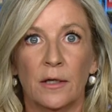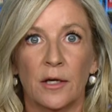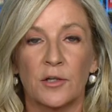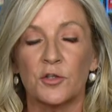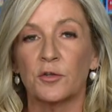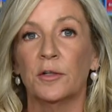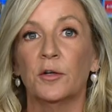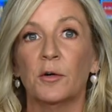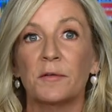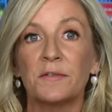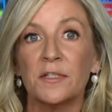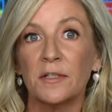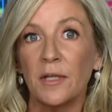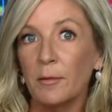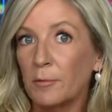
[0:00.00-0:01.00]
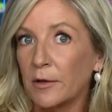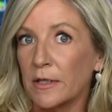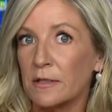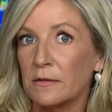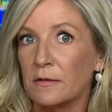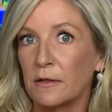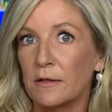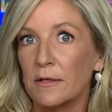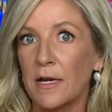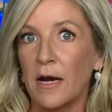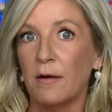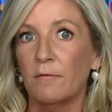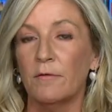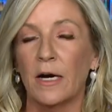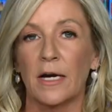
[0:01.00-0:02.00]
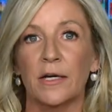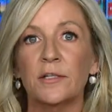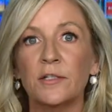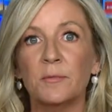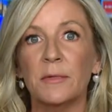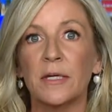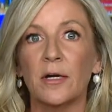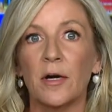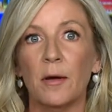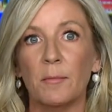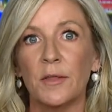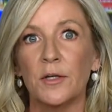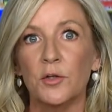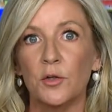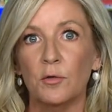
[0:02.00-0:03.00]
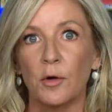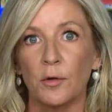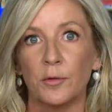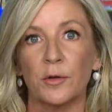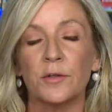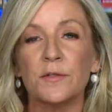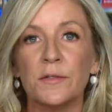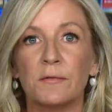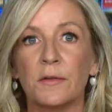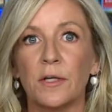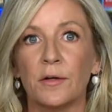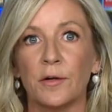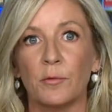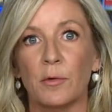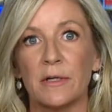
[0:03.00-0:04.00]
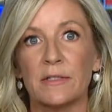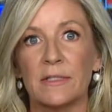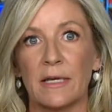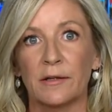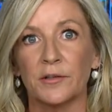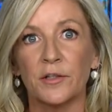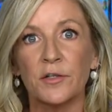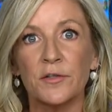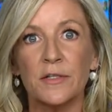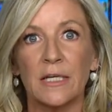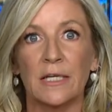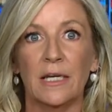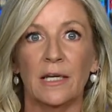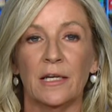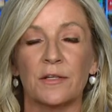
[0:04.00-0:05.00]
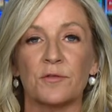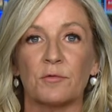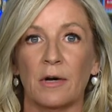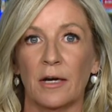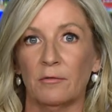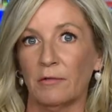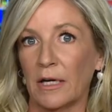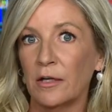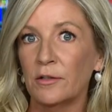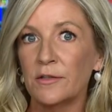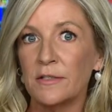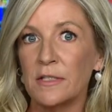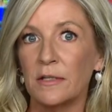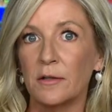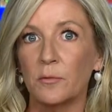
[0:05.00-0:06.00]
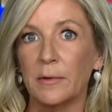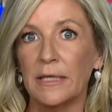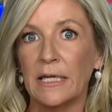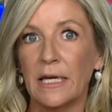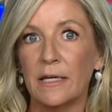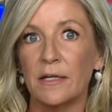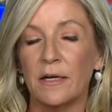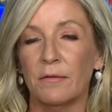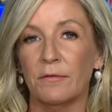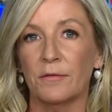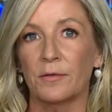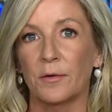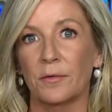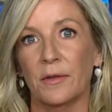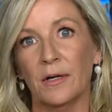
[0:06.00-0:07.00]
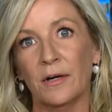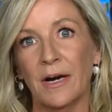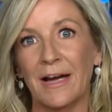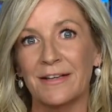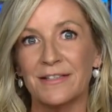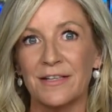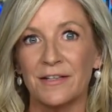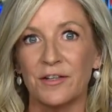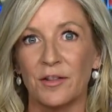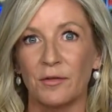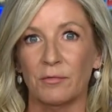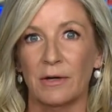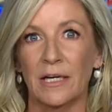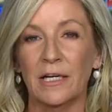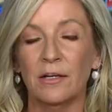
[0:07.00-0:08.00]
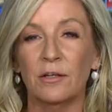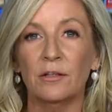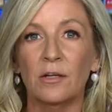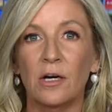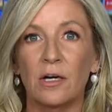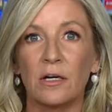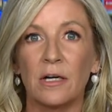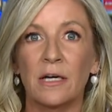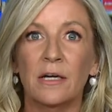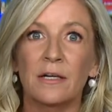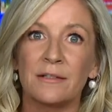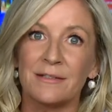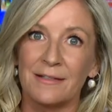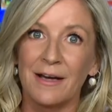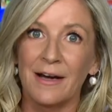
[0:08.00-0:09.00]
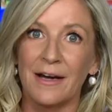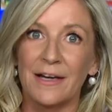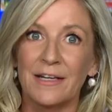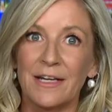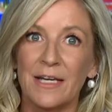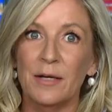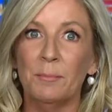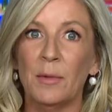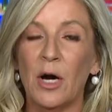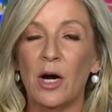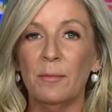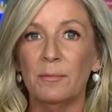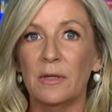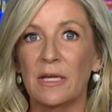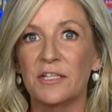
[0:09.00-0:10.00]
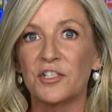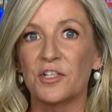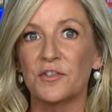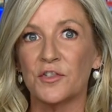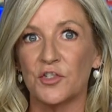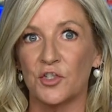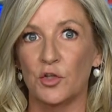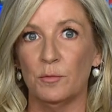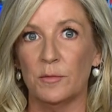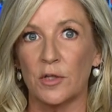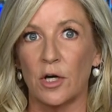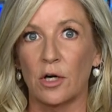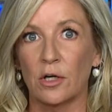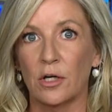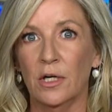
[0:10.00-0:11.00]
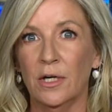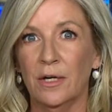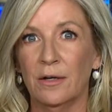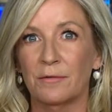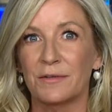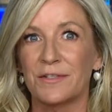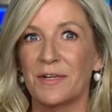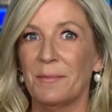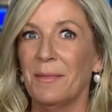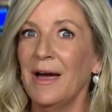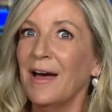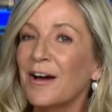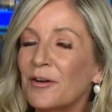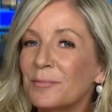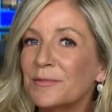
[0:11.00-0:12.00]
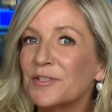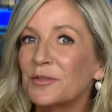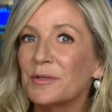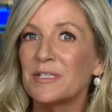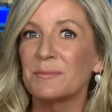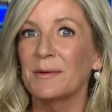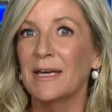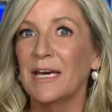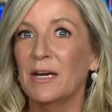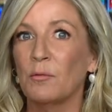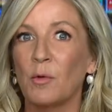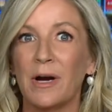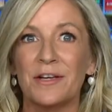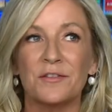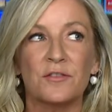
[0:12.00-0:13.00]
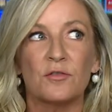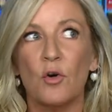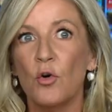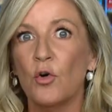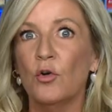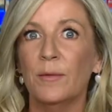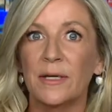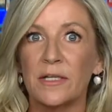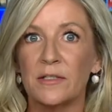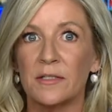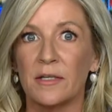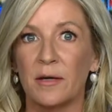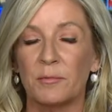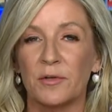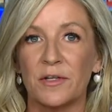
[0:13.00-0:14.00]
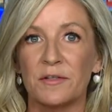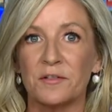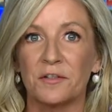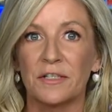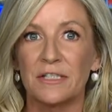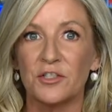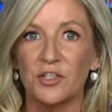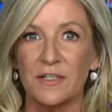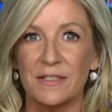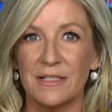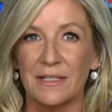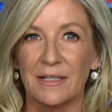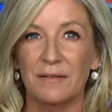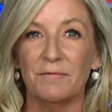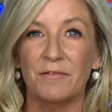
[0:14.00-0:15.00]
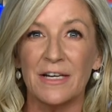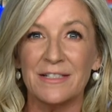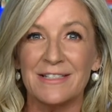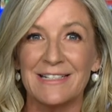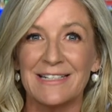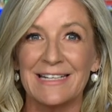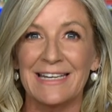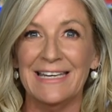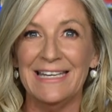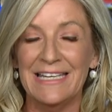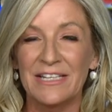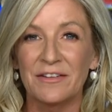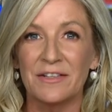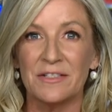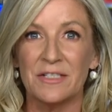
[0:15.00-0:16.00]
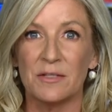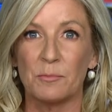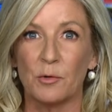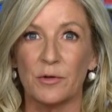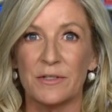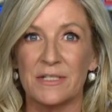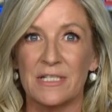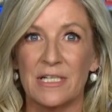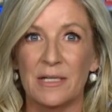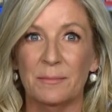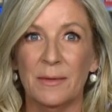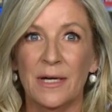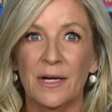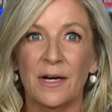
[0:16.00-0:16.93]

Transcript: A trio of celebrities are now vying to become the new owners of the Ottawa Senators. Canadians Ryan Reynolds and The Weeknd have thrown their hats into the ring alongside hip hop legend Snoop Dogg for some help to explain why so many celebrities are interested in investing in this sports team.